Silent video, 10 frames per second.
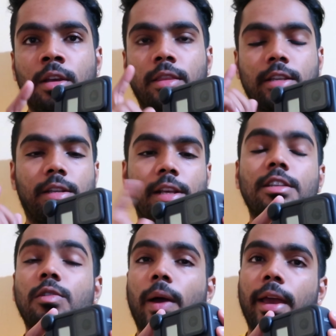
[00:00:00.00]
There's a
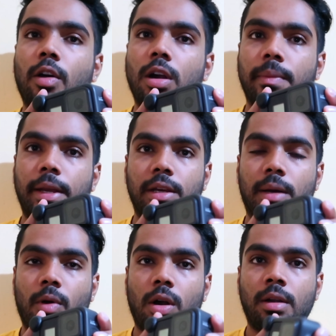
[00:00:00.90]
reason why I got media
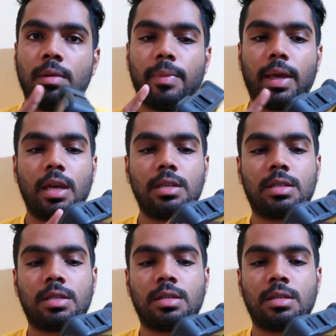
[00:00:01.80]
mod,
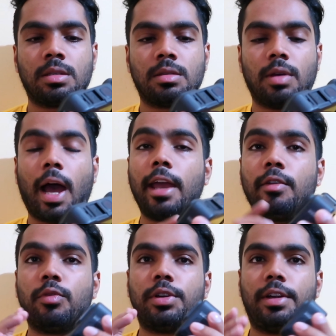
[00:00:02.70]
because I
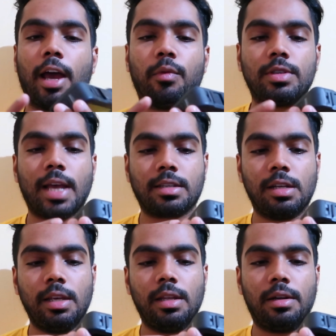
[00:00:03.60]
was
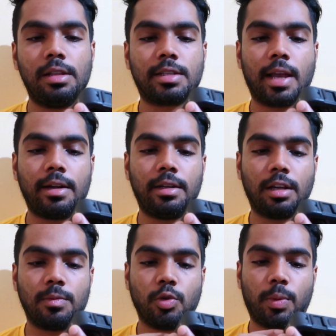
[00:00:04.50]
actually a little scared in
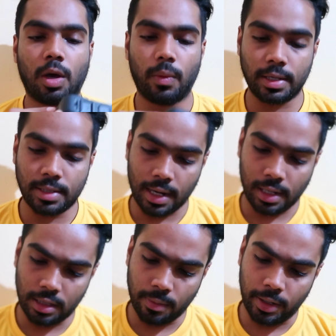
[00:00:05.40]
terms of how
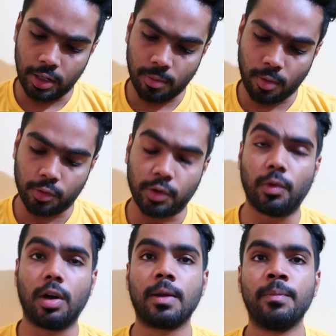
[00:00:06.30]
exactly the media mod would
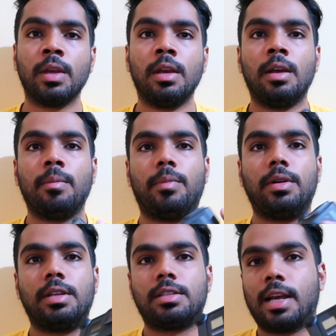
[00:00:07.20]
work,
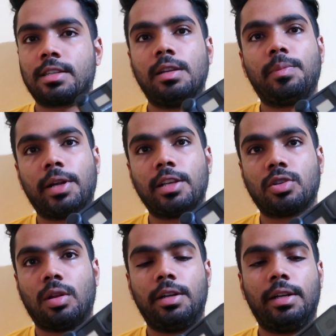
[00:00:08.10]
but this is actually pretty
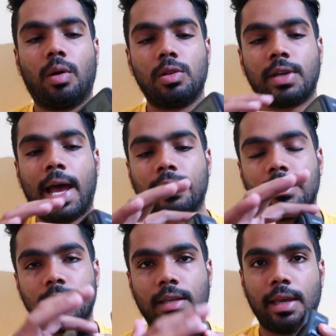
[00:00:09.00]
solid. It also acts
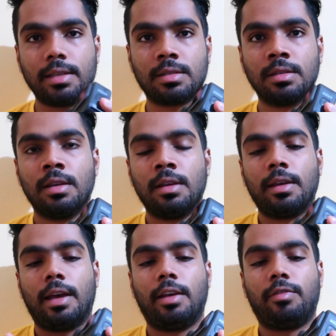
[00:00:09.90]
as a case
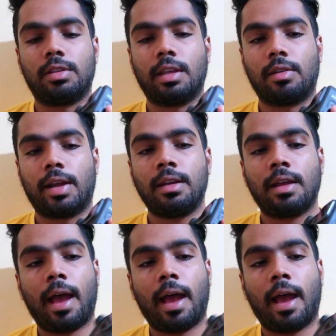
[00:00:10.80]
and everything, right?